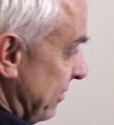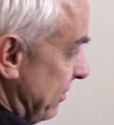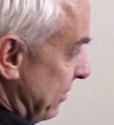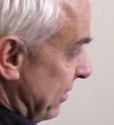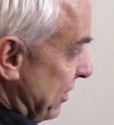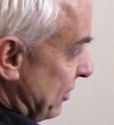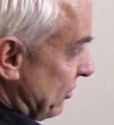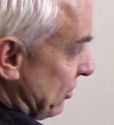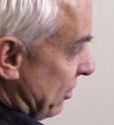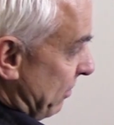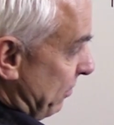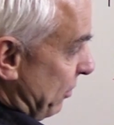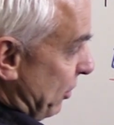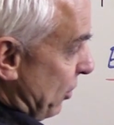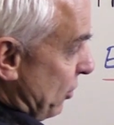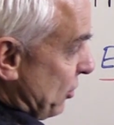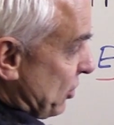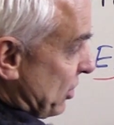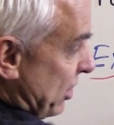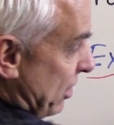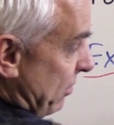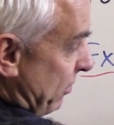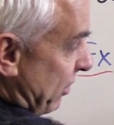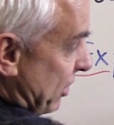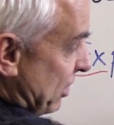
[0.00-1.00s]

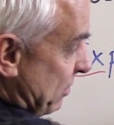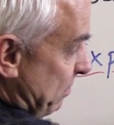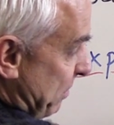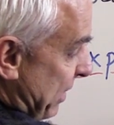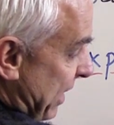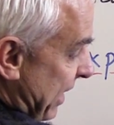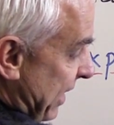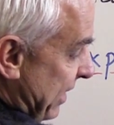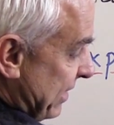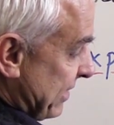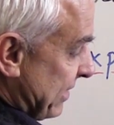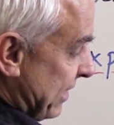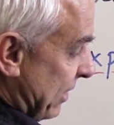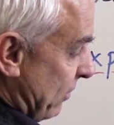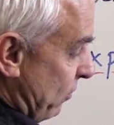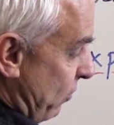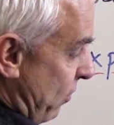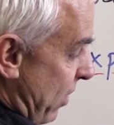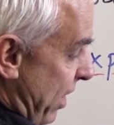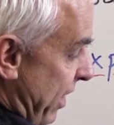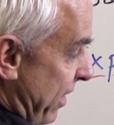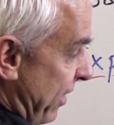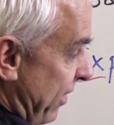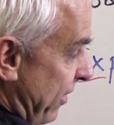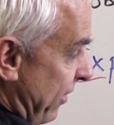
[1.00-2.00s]
distribution, which peaks at
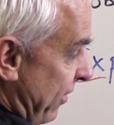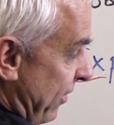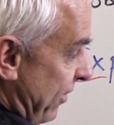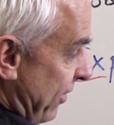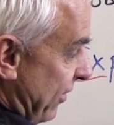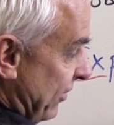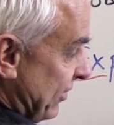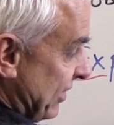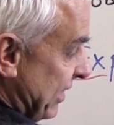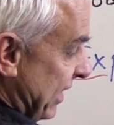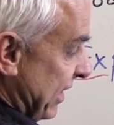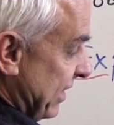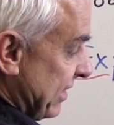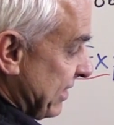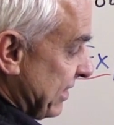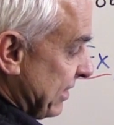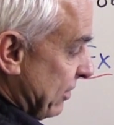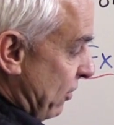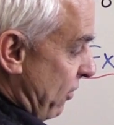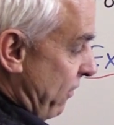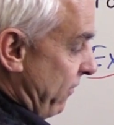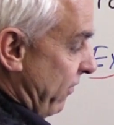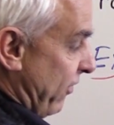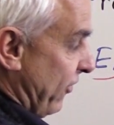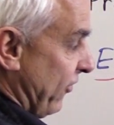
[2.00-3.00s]
1/6
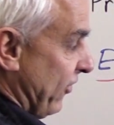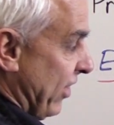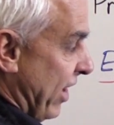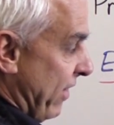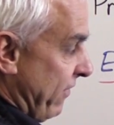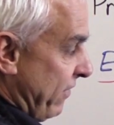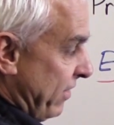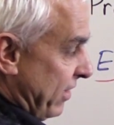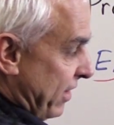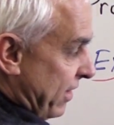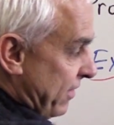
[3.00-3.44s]
over 7,